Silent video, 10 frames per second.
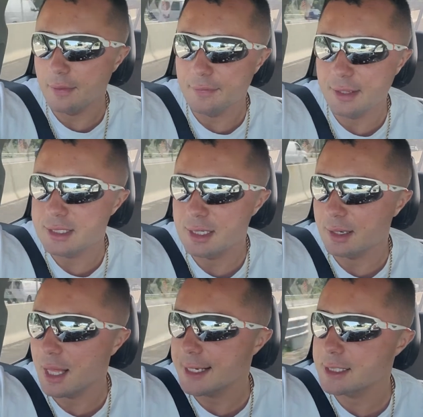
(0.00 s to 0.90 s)
It's a
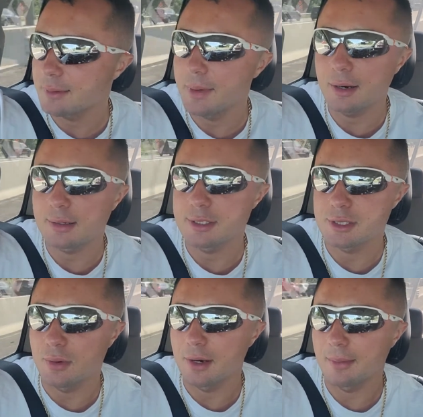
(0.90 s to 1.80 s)
classic American
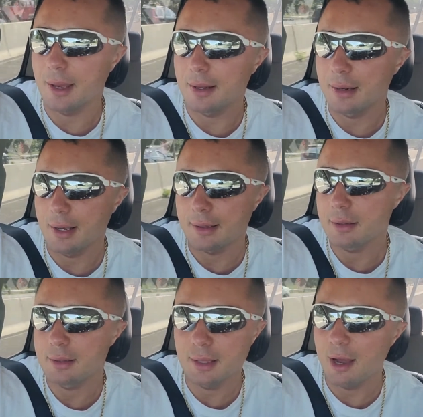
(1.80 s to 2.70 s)
story, man. Like,
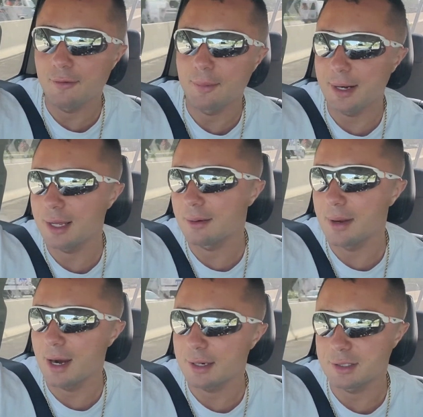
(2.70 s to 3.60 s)
everybody in
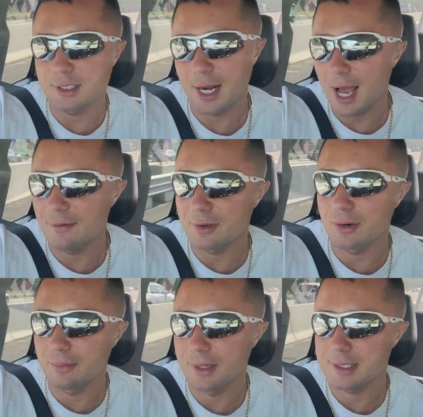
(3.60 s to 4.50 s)
America should have their
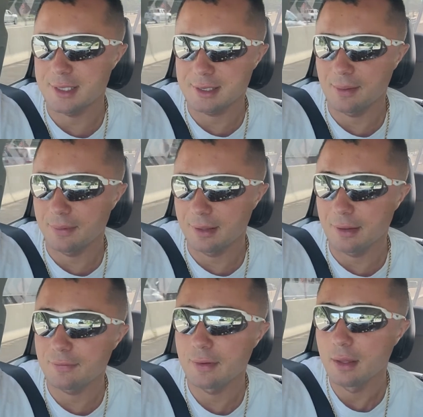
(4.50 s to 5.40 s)
own business, I
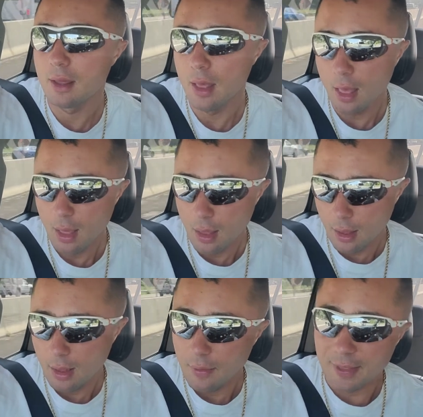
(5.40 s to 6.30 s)
believe.
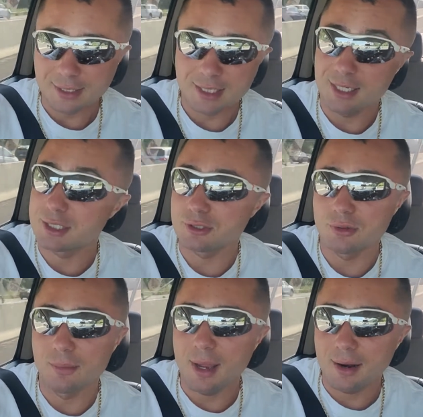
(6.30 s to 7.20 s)
It's
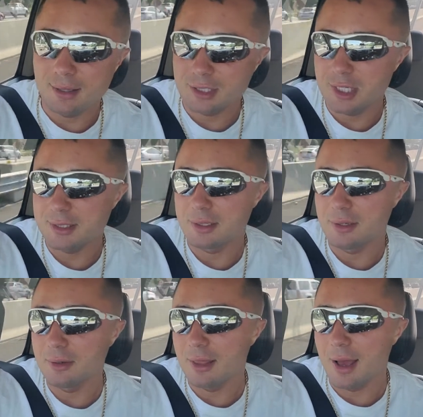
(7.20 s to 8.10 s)
true American shit to
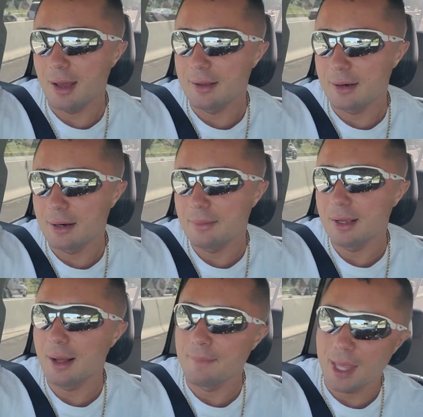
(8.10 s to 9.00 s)
do that. You know what I
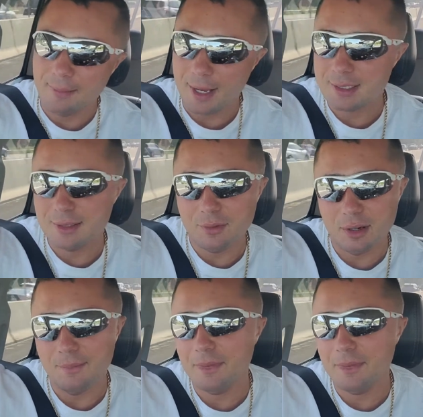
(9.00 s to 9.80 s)
mean? I'm not, well,